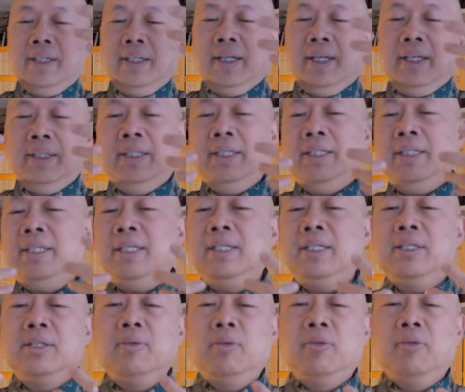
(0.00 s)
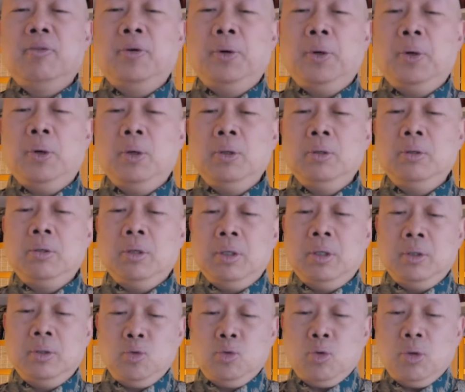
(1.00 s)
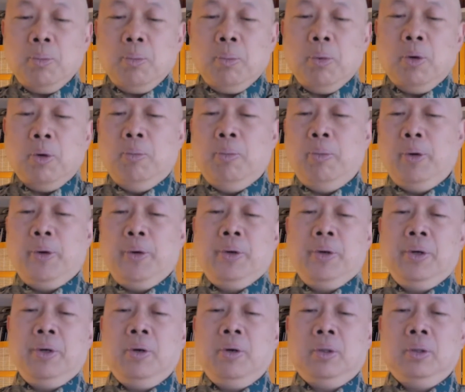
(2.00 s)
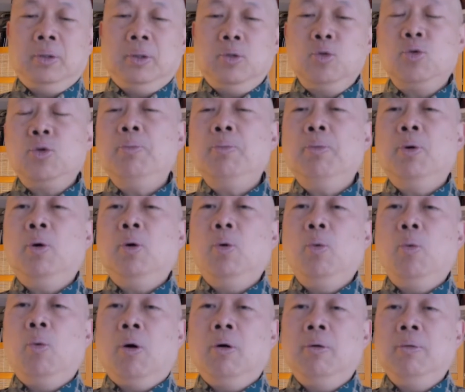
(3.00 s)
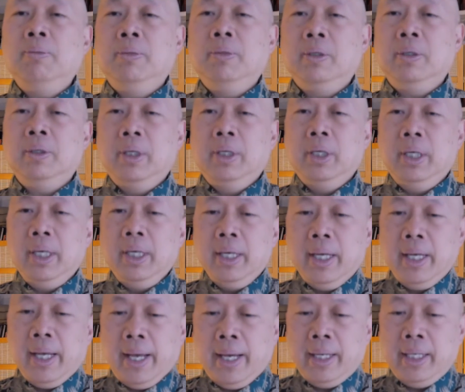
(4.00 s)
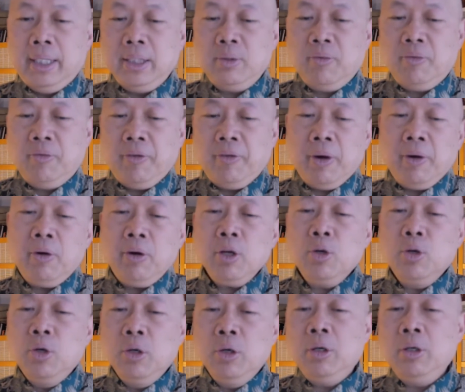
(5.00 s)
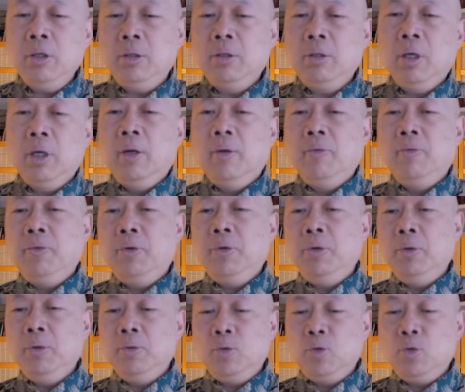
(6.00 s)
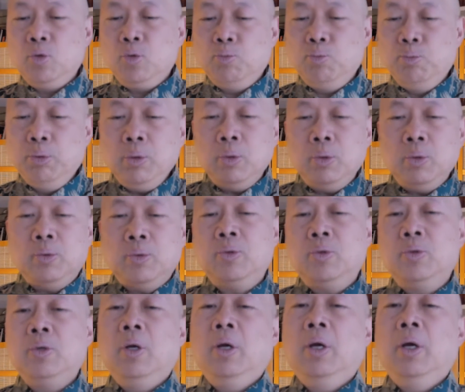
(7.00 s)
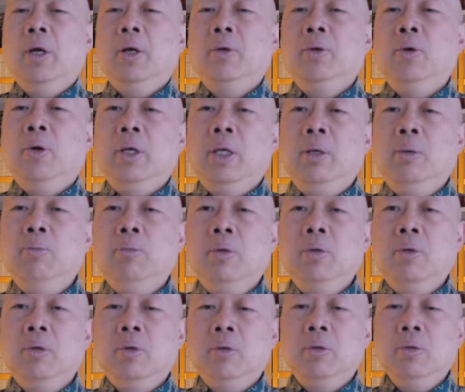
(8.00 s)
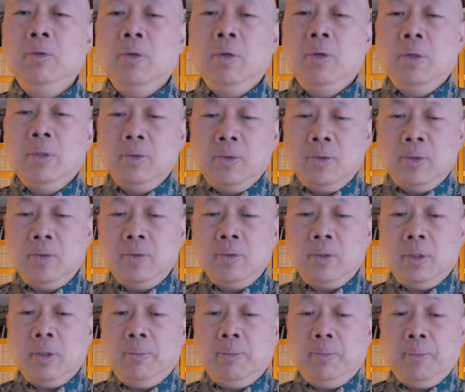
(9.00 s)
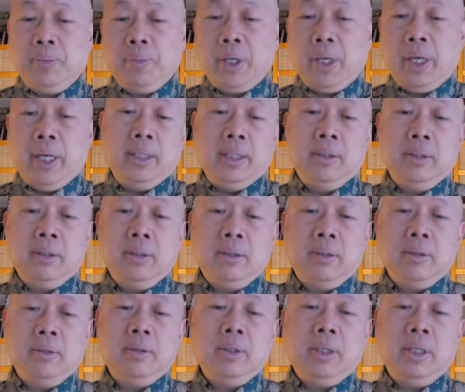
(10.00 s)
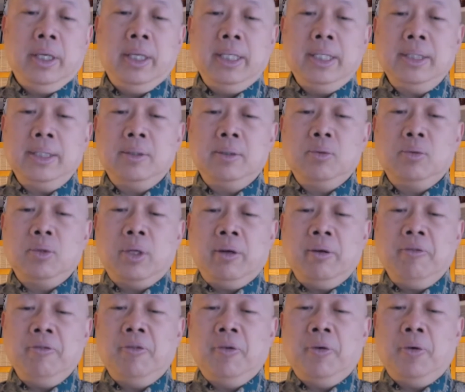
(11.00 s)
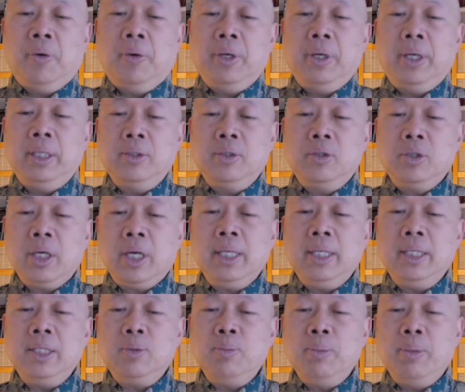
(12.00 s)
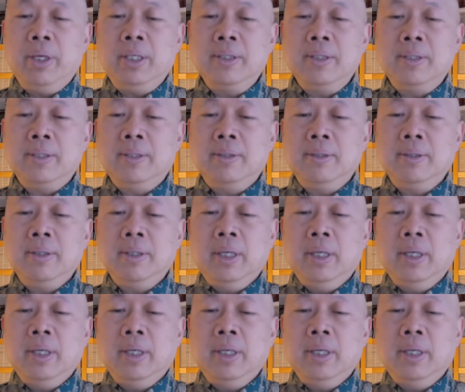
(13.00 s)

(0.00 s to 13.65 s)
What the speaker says: And this is for the triple burner or the triple warmer. And it's very good to boost your immune system. And it is therefore in Chinese medicine